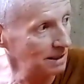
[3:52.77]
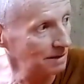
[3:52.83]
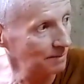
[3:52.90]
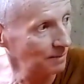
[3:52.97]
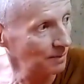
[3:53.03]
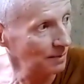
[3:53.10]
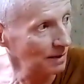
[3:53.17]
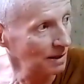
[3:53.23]

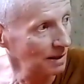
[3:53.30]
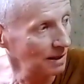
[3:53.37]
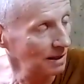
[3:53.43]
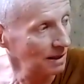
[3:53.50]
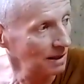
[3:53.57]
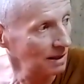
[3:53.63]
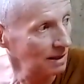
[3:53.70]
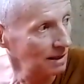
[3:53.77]
It's okay
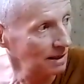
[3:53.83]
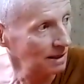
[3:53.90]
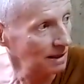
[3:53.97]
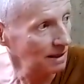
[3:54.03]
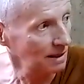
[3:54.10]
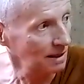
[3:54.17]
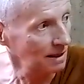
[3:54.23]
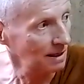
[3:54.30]
for now,
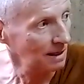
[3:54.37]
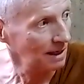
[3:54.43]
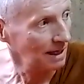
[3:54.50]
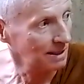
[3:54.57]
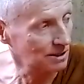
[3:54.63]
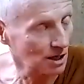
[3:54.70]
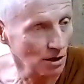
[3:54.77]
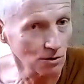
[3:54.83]

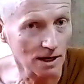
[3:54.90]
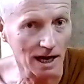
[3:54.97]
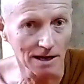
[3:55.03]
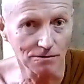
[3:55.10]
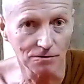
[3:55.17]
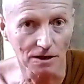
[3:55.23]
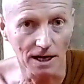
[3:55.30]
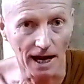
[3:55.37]

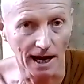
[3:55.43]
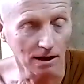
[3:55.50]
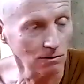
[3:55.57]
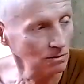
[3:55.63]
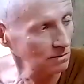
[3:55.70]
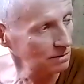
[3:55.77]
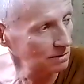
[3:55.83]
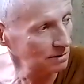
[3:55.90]
but I think
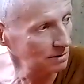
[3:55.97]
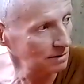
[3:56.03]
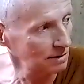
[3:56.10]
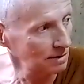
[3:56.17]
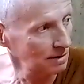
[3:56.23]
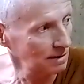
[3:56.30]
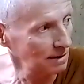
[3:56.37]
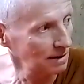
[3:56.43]
I might
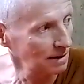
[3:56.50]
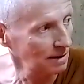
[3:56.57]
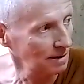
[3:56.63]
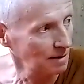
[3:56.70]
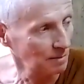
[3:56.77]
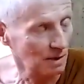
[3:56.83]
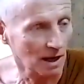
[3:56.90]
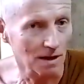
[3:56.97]
point it in a
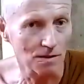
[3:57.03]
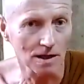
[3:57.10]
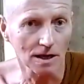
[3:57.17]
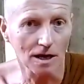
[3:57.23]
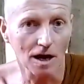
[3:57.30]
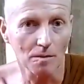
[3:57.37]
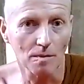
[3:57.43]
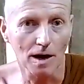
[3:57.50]
slightly
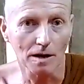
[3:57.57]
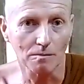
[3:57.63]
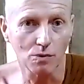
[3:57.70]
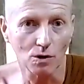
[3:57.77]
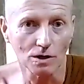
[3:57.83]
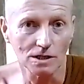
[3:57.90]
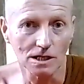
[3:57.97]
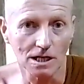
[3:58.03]
different
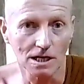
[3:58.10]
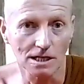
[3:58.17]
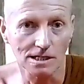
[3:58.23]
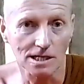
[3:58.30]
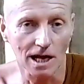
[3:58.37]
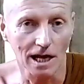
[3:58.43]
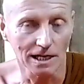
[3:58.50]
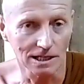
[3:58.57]
direction because
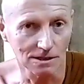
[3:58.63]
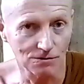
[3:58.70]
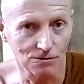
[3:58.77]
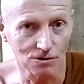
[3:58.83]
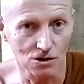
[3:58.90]
my